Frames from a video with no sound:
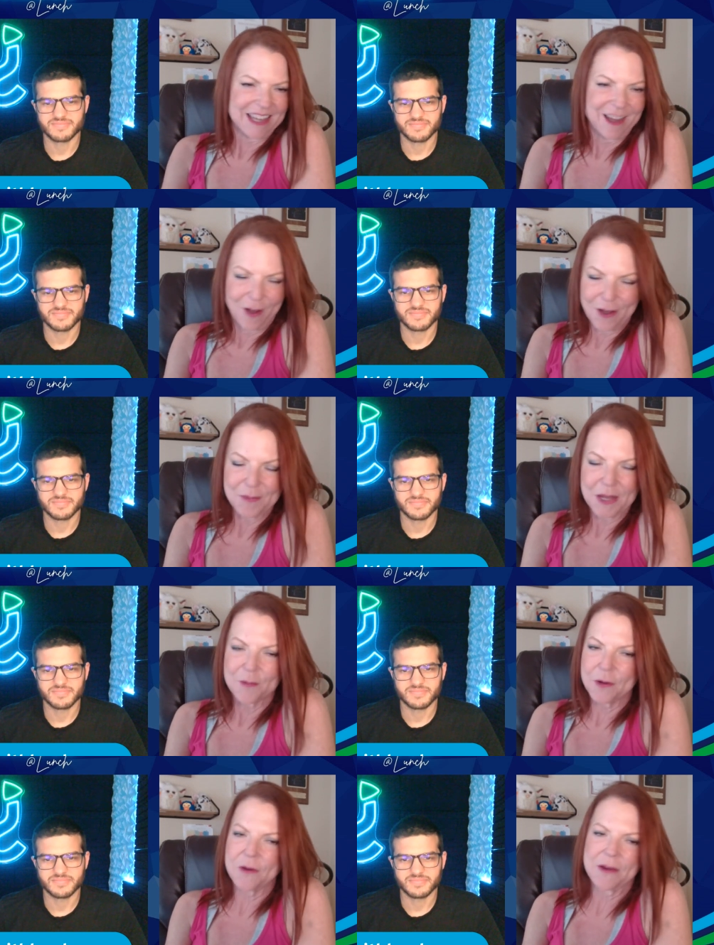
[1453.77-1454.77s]
Speaker 1: on my
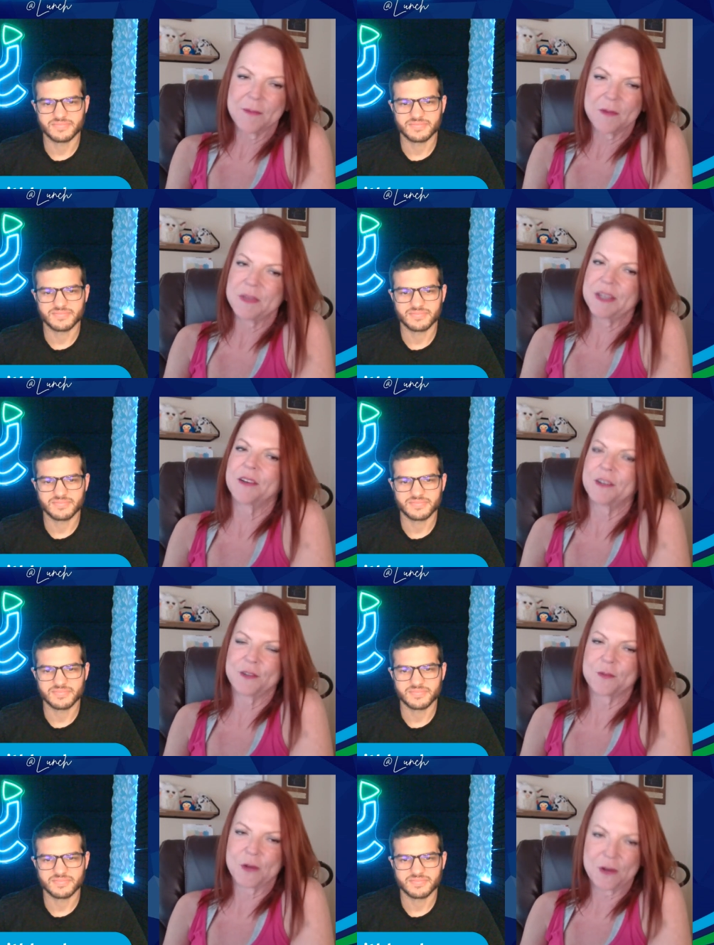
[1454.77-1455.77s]
program and being on other
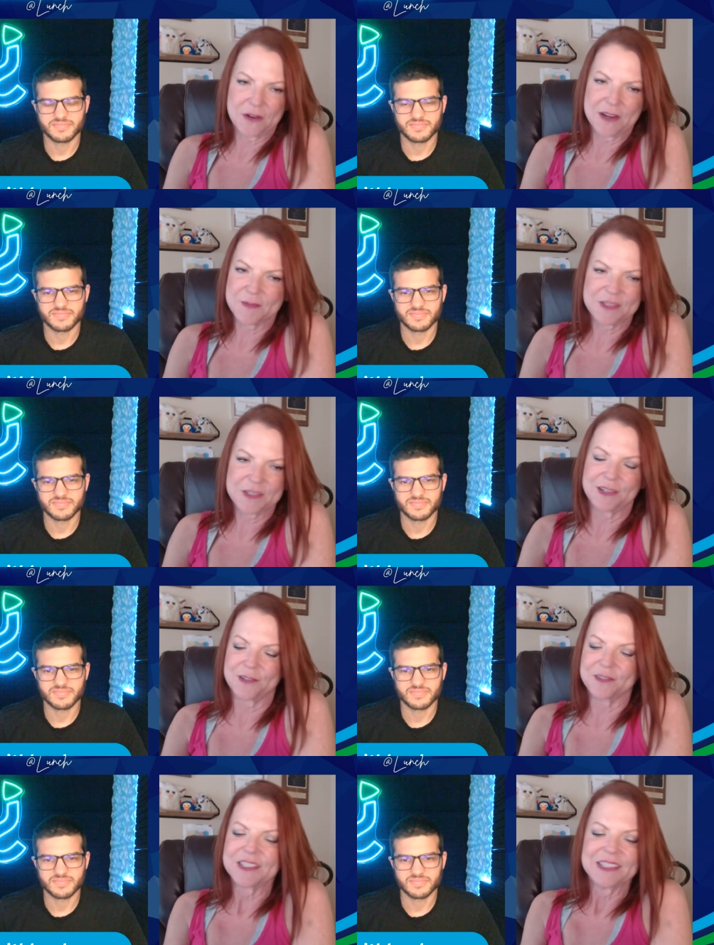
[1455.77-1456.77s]
programs.
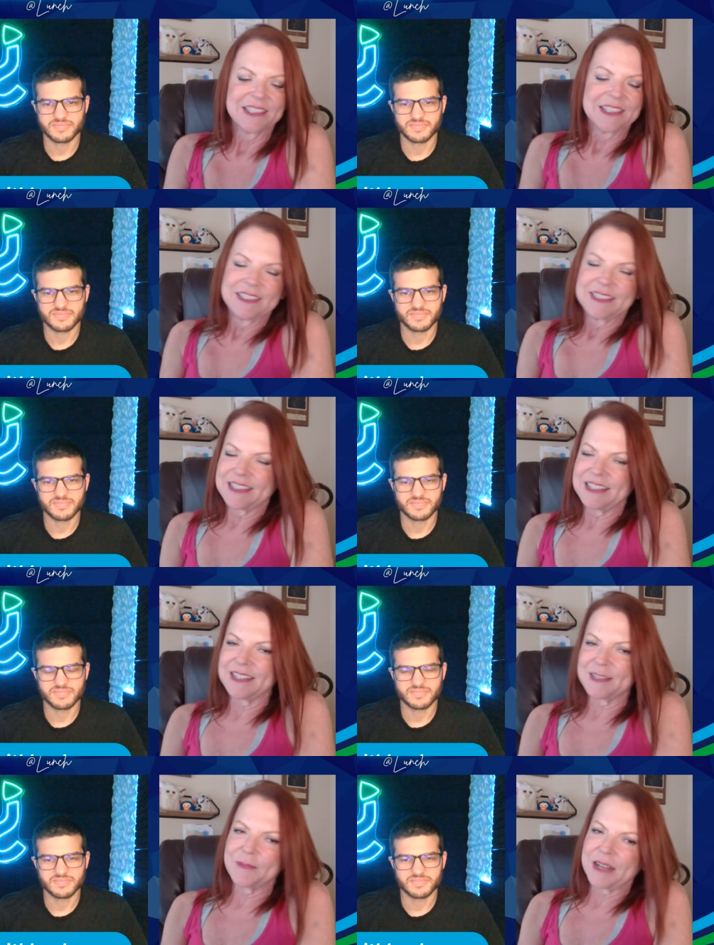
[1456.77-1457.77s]
So
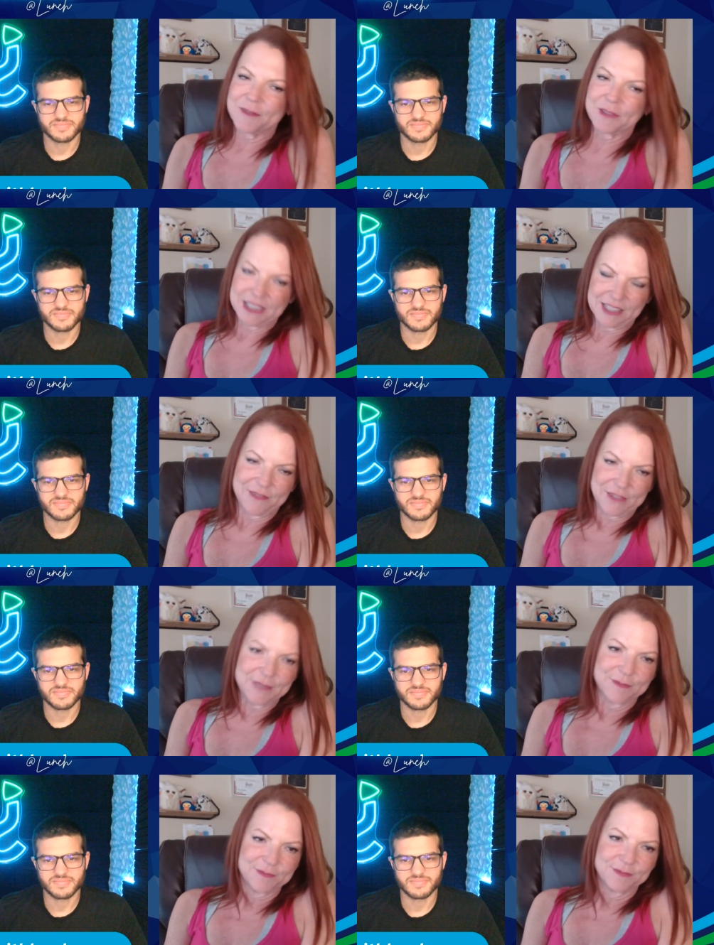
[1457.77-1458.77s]
um, I really love it.
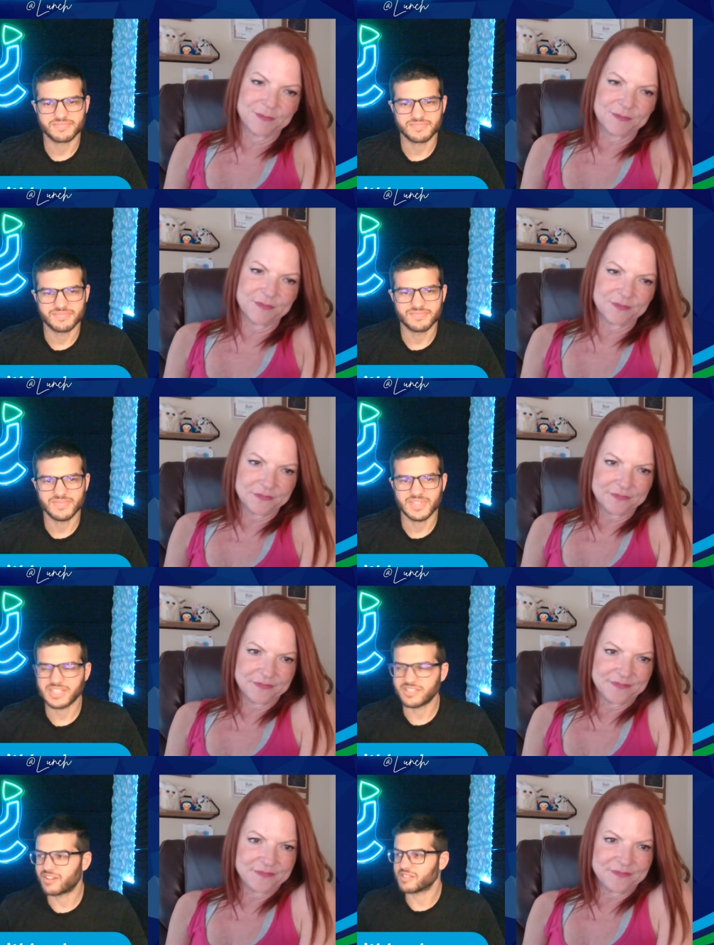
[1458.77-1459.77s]

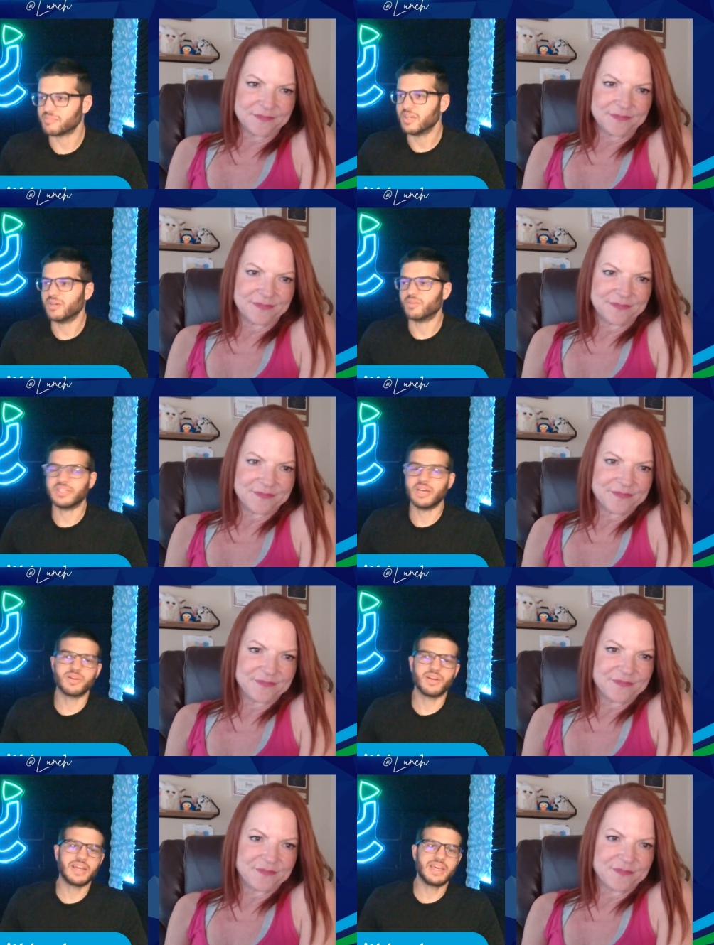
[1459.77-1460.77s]
Speaker 2: That's awesome.
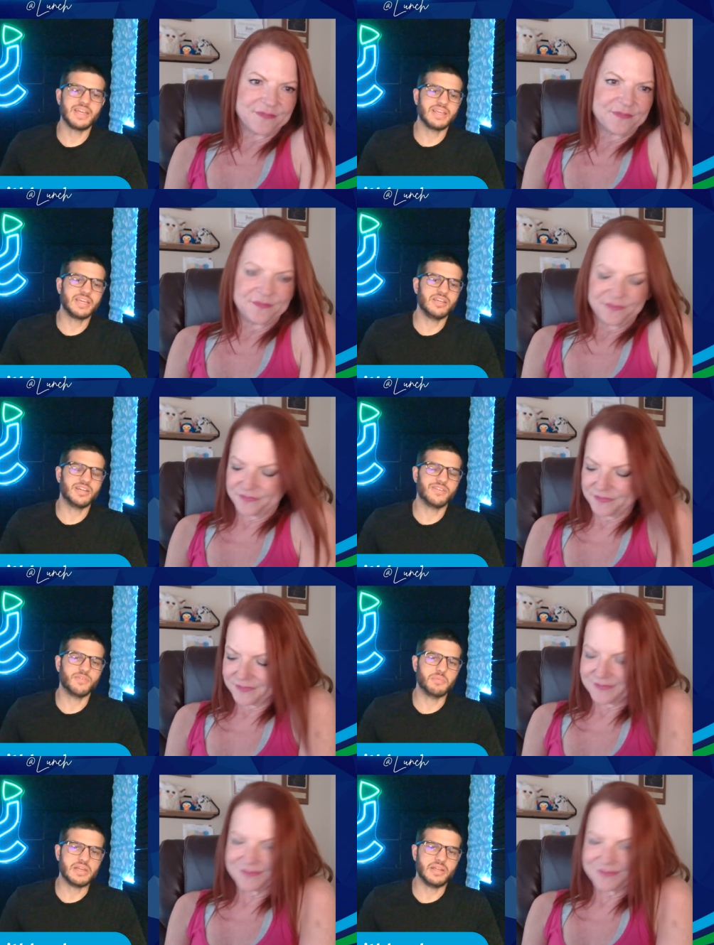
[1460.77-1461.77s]
Debra, I can't thank you enough
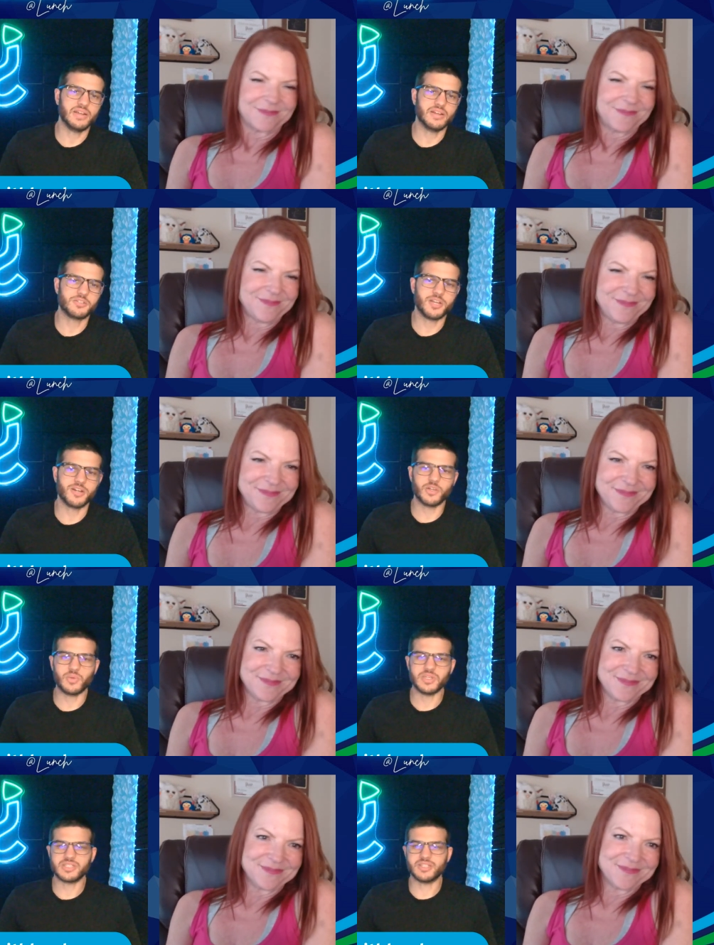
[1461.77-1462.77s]
for being here, sharing your
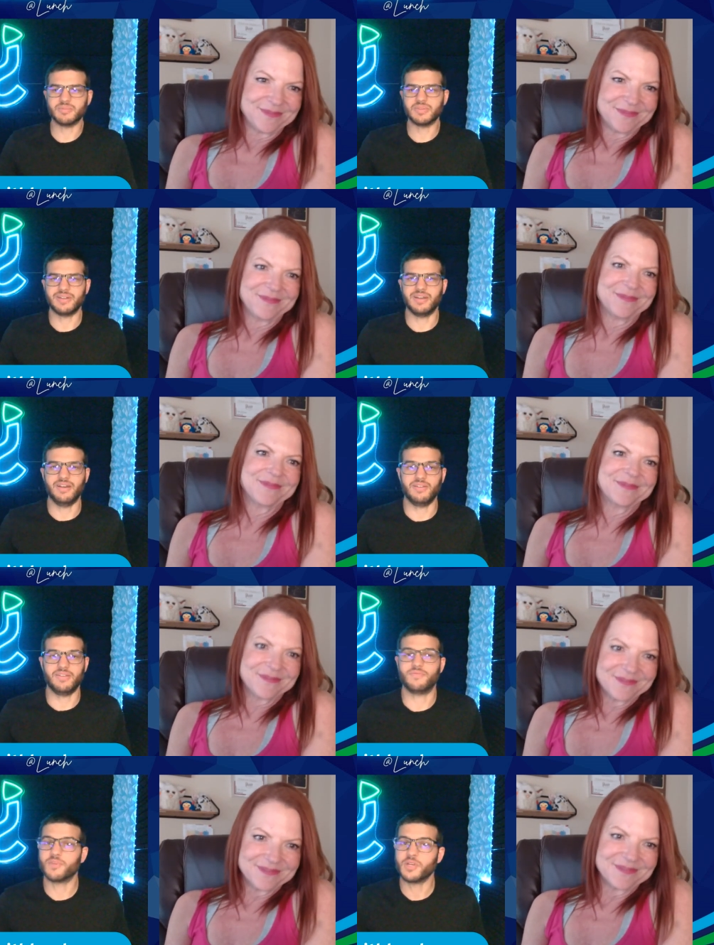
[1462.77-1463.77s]
wisdom. Uh,
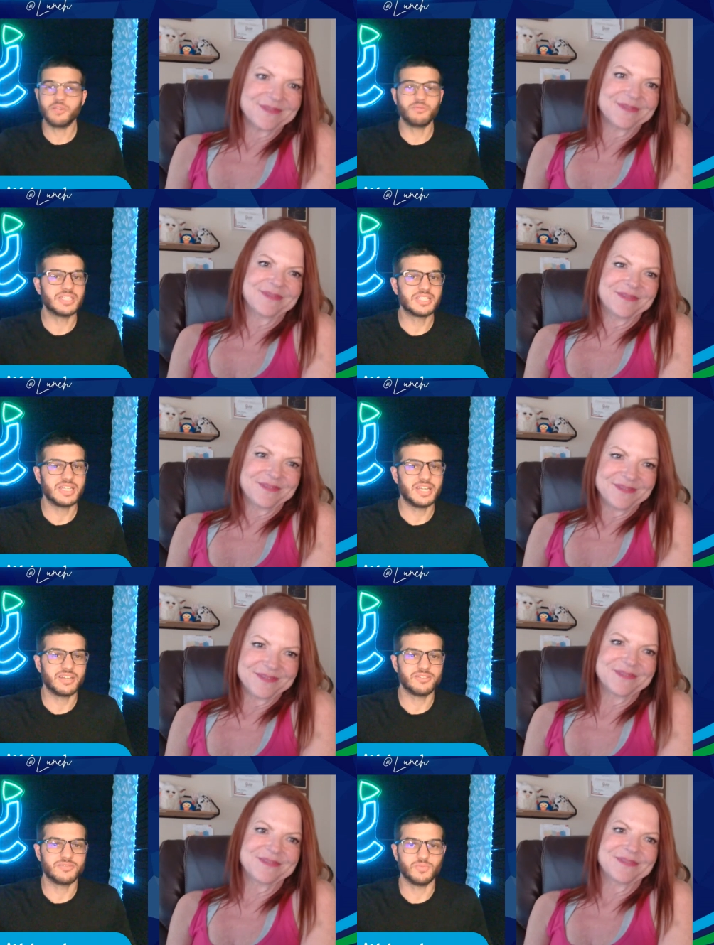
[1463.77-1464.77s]
uh for you
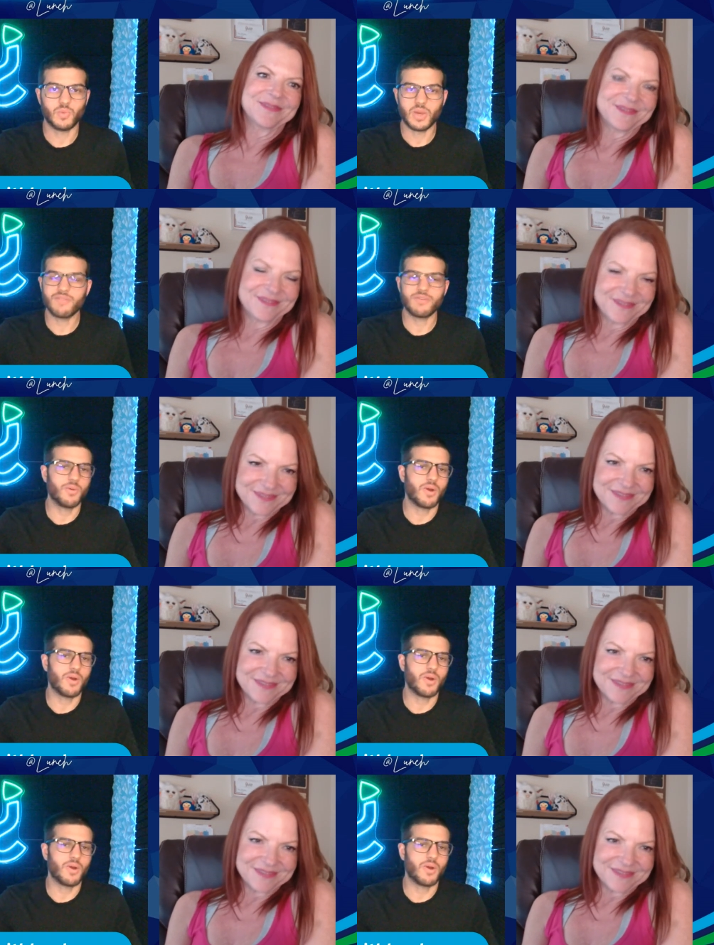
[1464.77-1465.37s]
listening, wherever you